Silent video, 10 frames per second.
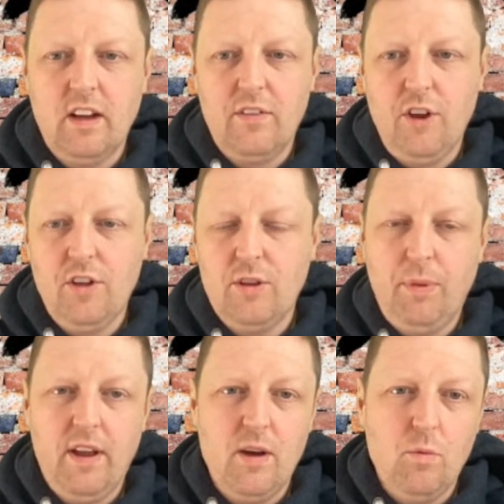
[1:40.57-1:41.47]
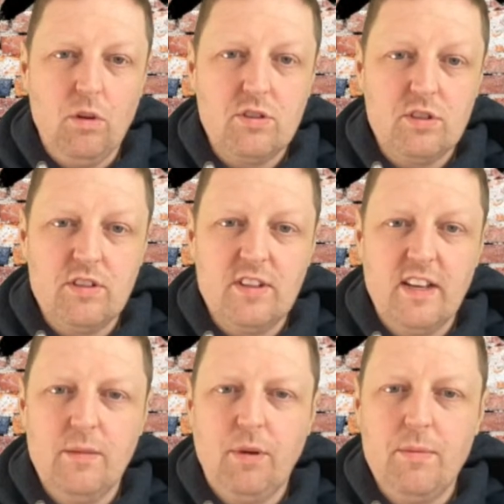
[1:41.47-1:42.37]
I've heard the player wants to stay
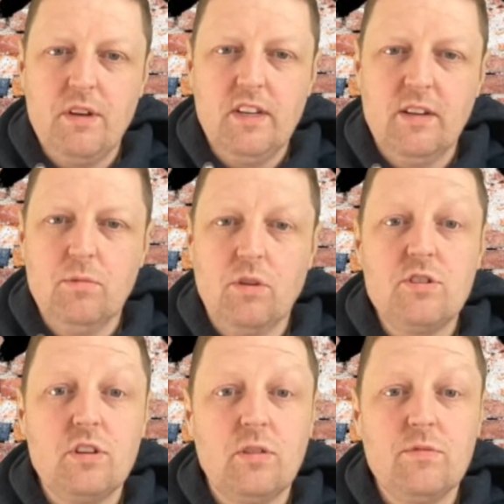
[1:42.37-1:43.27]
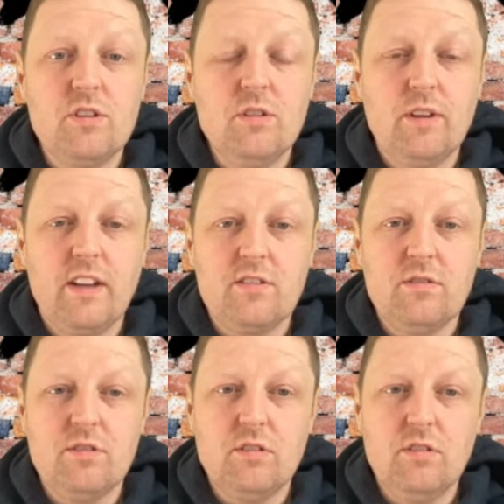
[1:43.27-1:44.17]
in the Premier League and wants to come to
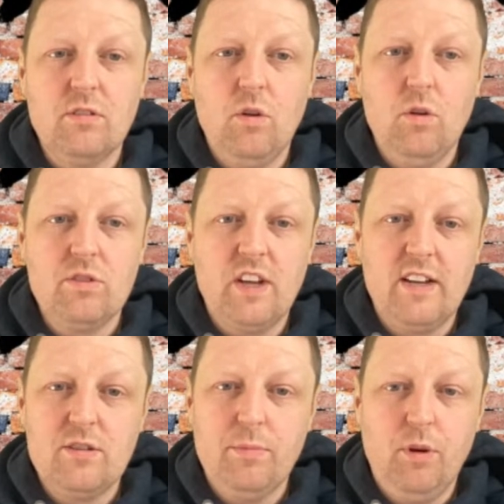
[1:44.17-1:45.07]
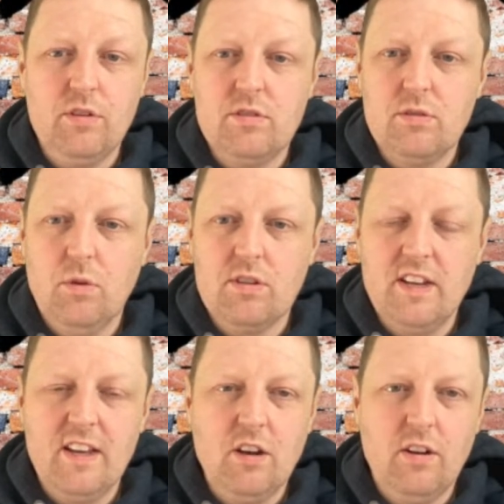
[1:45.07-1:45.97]
Newcastle. So all signs are pointing towards
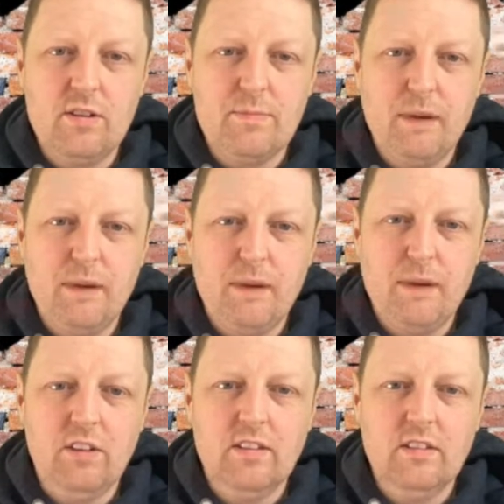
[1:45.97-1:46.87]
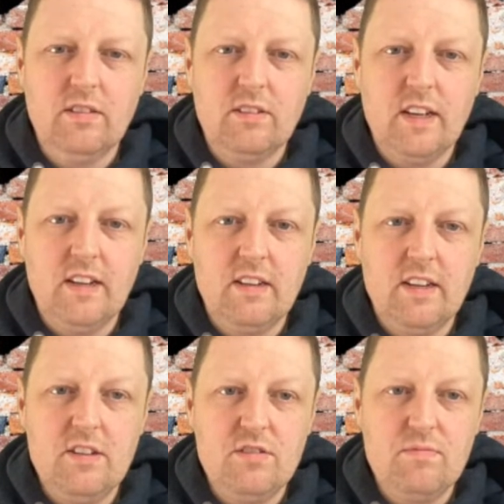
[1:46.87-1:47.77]
Lingard is back on, and
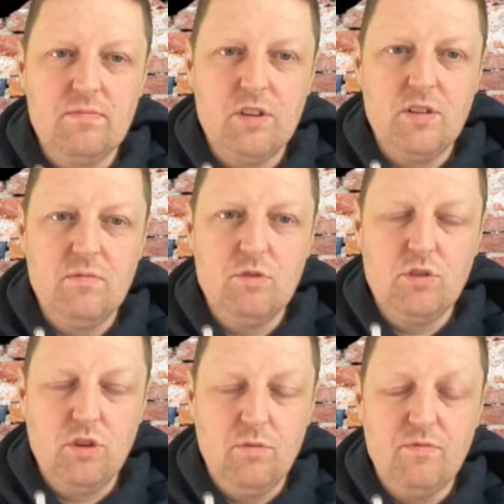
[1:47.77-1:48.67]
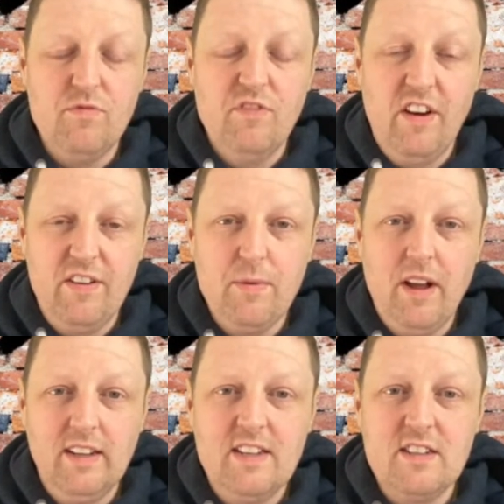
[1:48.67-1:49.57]
he could very
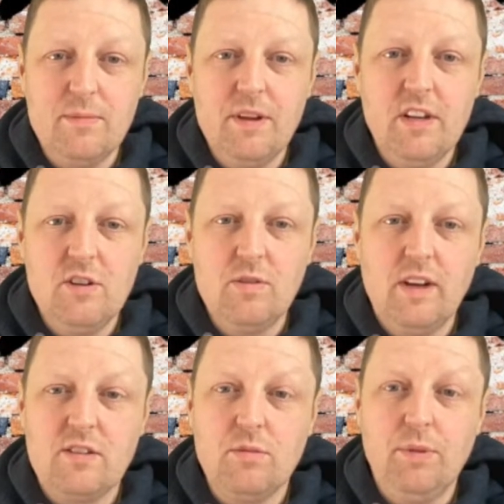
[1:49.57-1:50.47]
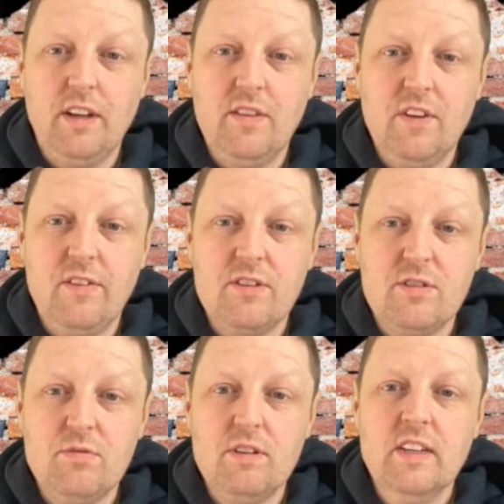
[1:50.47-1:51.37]
well easily be a Newcastle player very
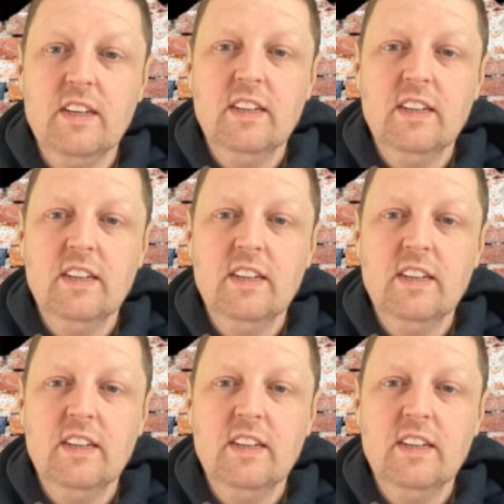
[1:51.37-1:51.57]
soon.